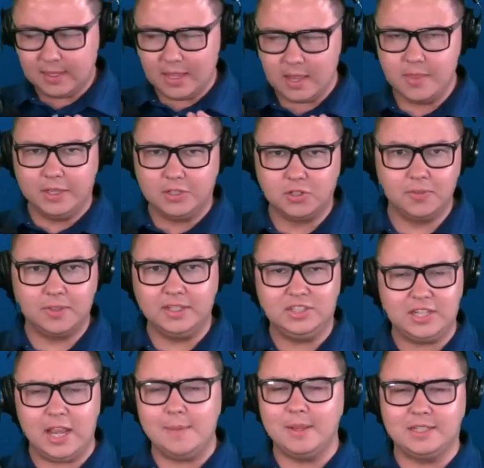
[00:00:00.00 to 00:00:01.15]
These are the
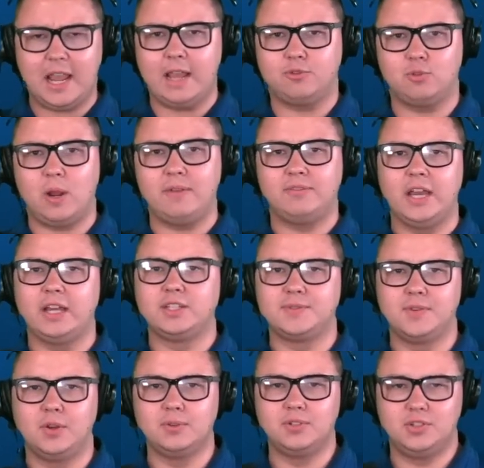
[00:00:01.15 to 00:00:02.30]
same exact draft hats,
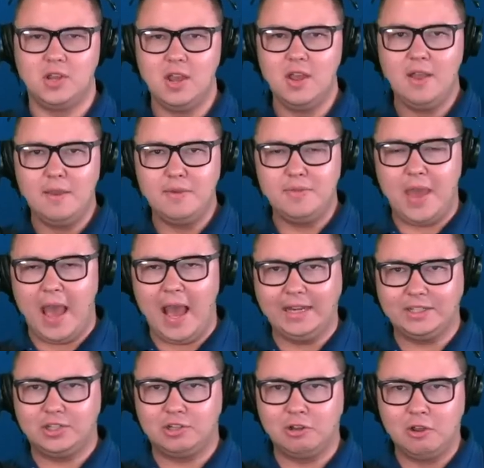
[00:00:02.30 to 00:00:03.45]
folks,
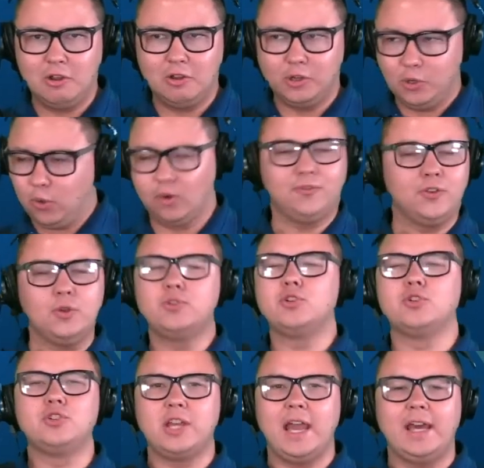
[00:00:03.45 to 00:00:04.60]
that your future
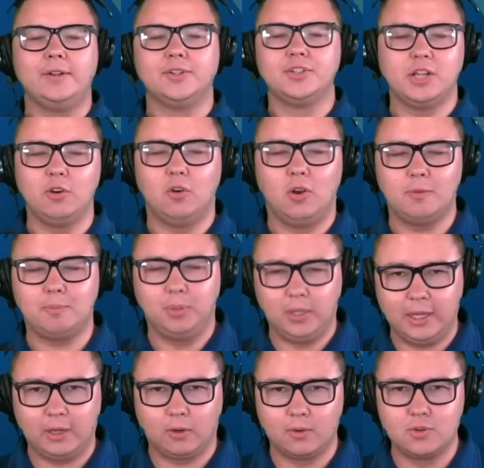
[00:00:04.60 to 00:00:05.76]
Seattle Seahawk
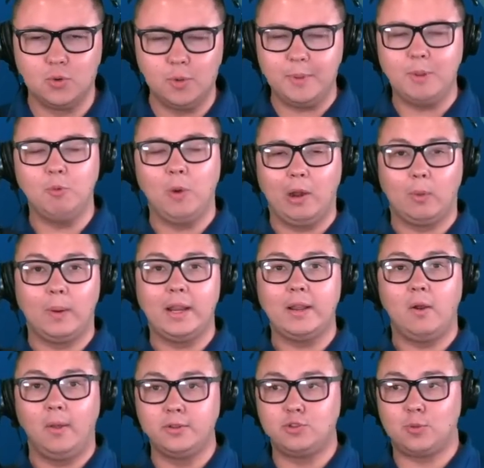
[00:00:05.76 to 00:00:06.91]
players will be wearing
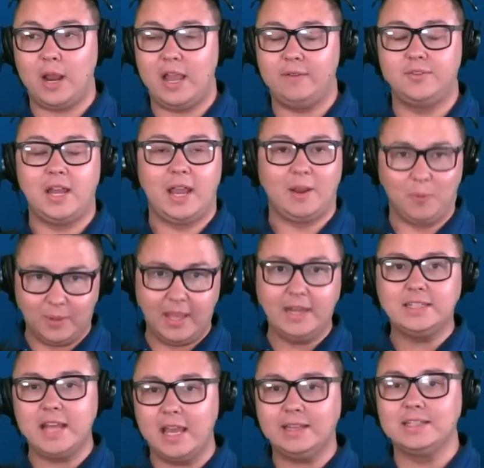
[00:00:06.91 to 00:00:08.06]
on draft night. When they
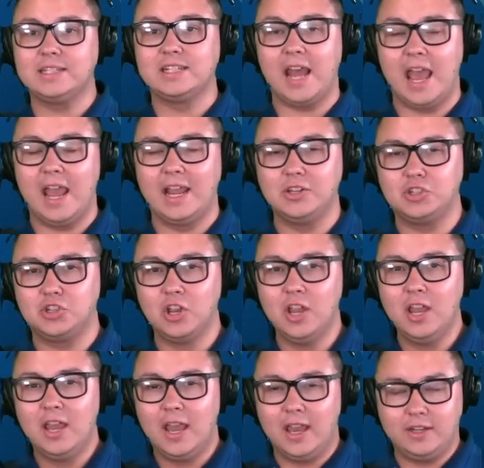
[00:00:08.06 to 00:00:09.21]
take the stage
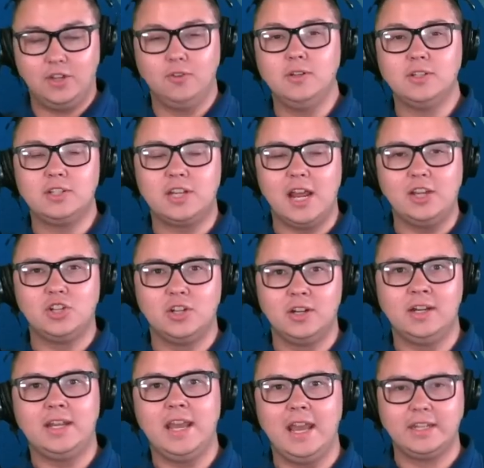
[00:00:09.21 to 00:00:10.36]
at Union Station in
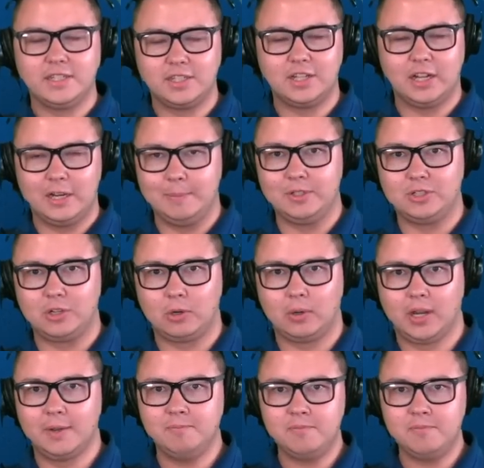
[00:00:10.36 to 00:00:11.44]
Kansas City, Missouri,